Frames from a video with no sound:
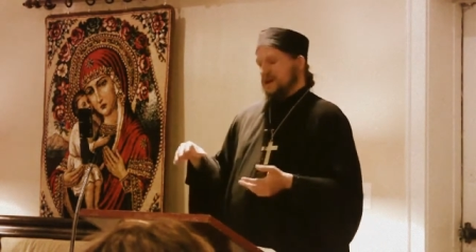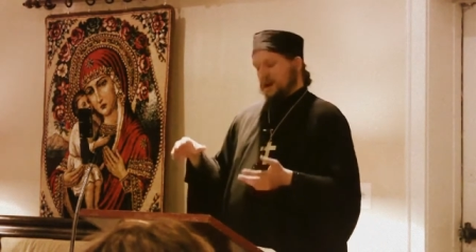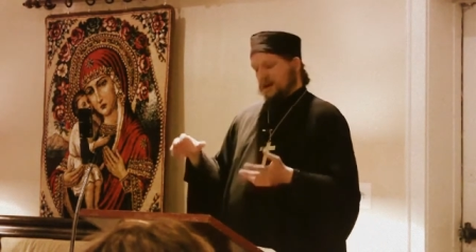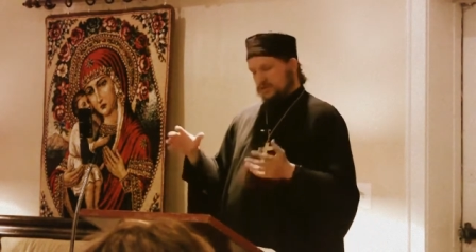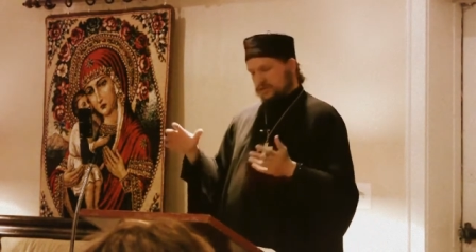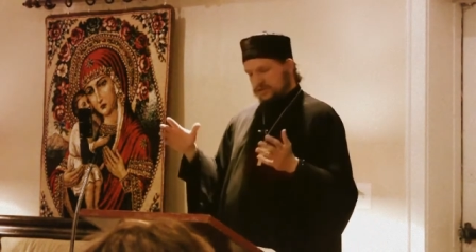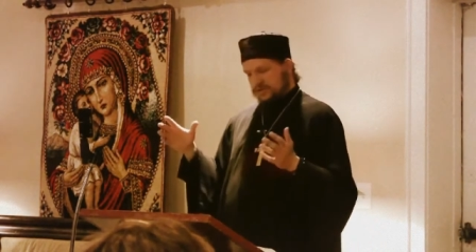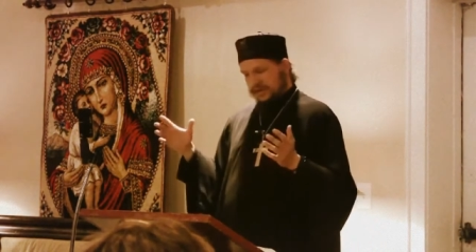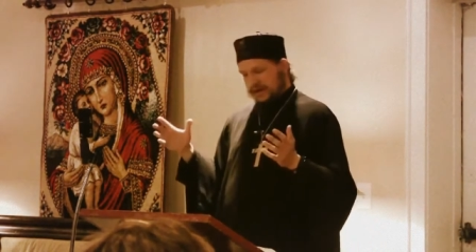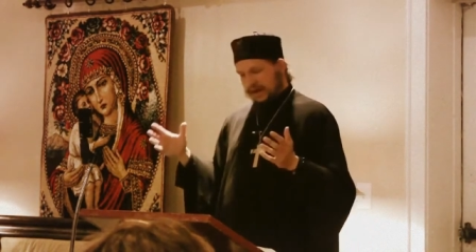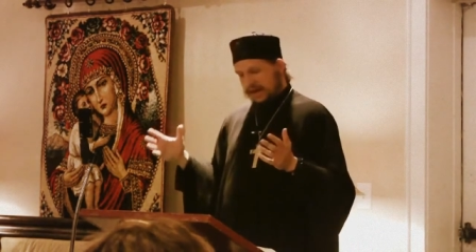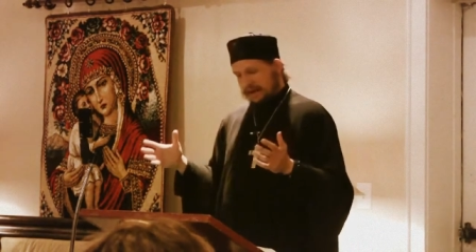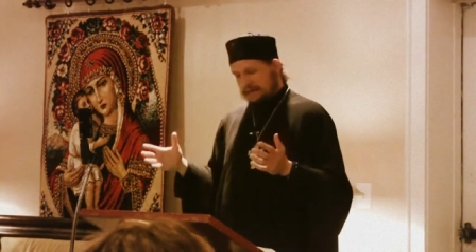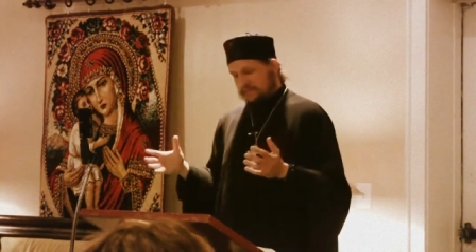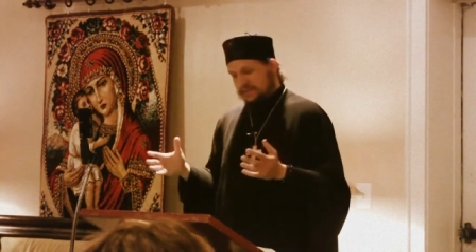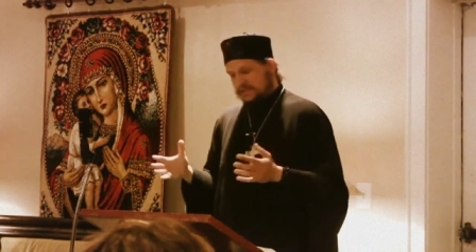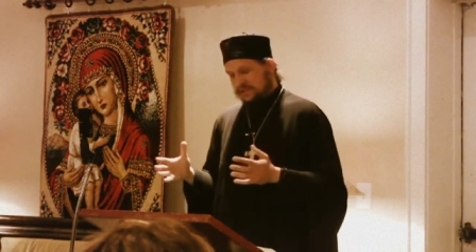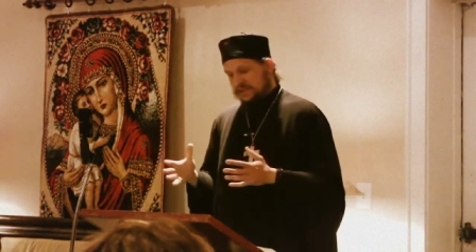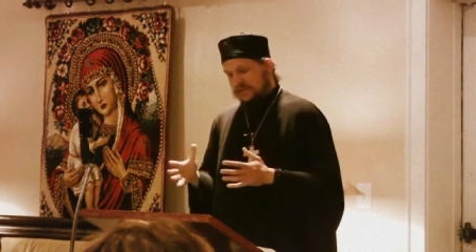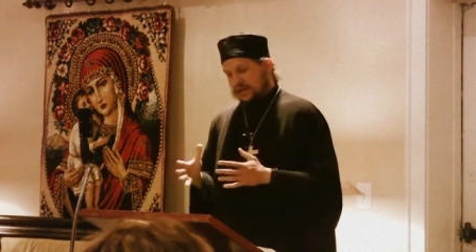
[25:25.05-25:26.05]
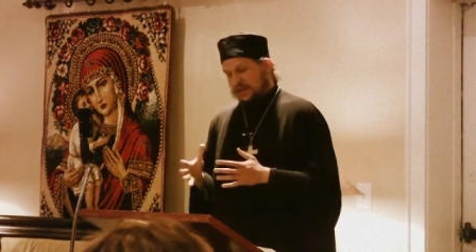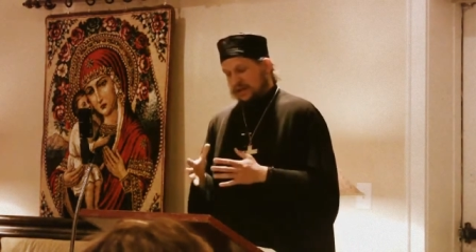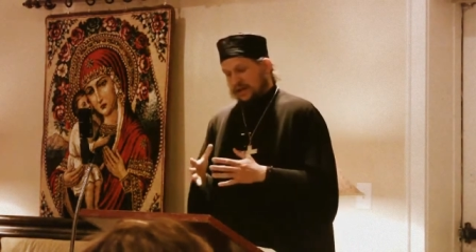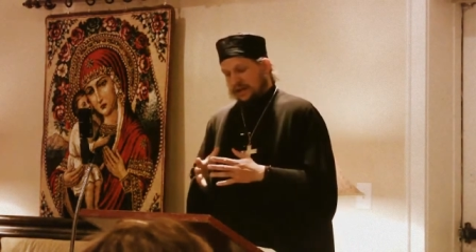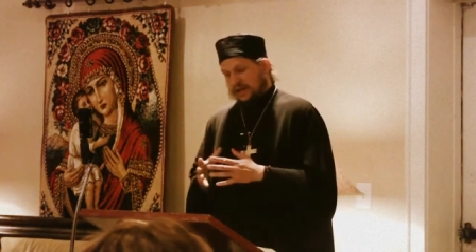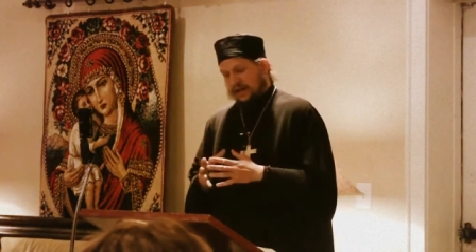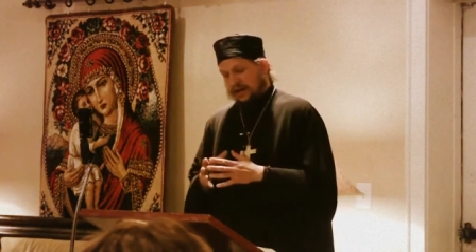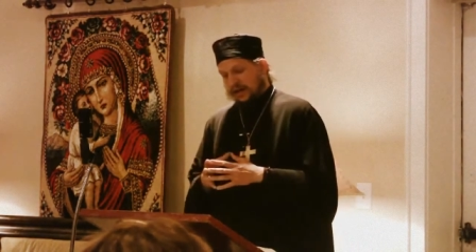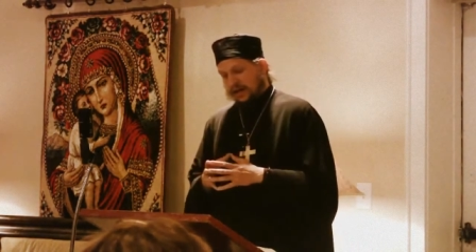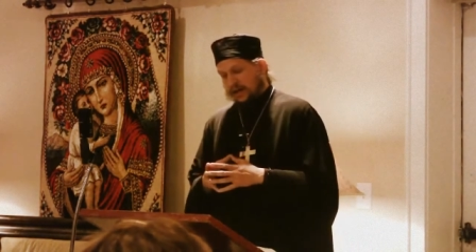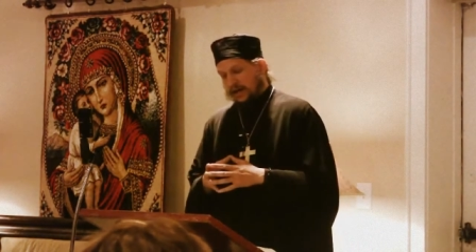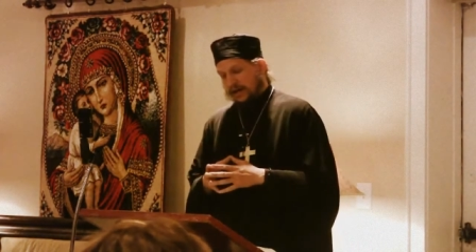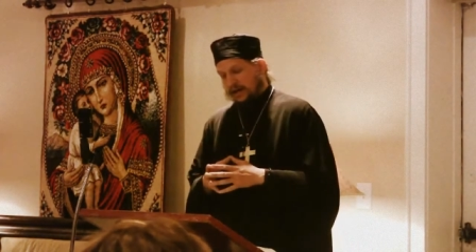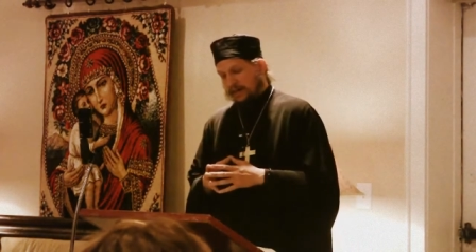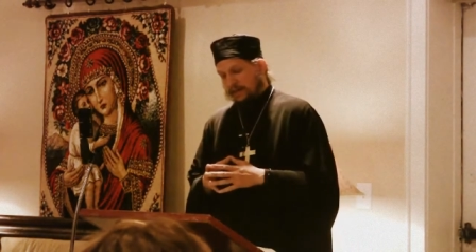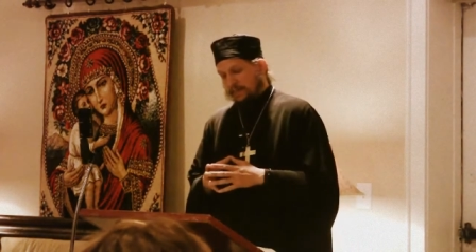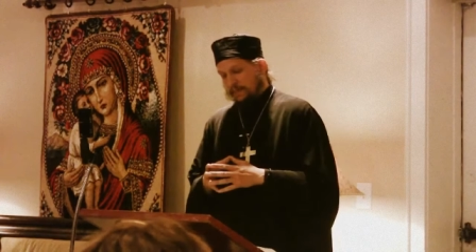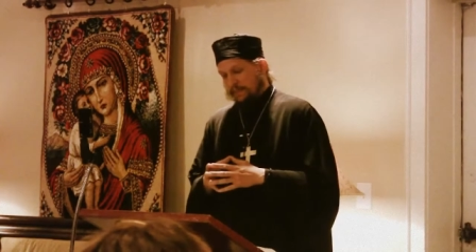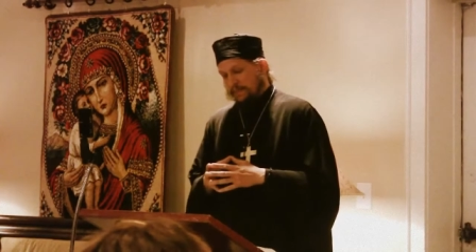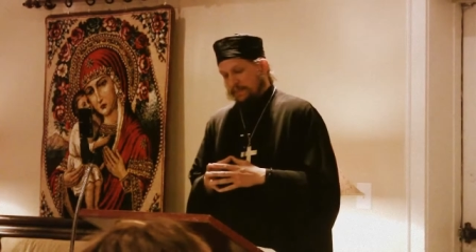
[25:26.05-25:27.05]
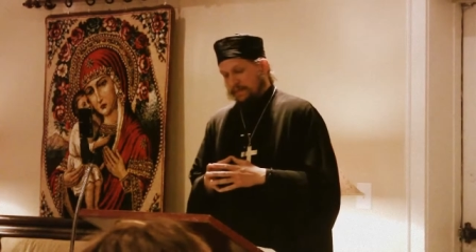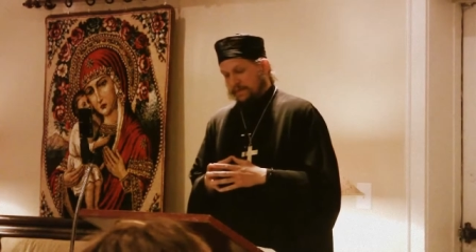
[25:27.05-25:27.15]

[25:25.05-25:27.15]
Other times, uh,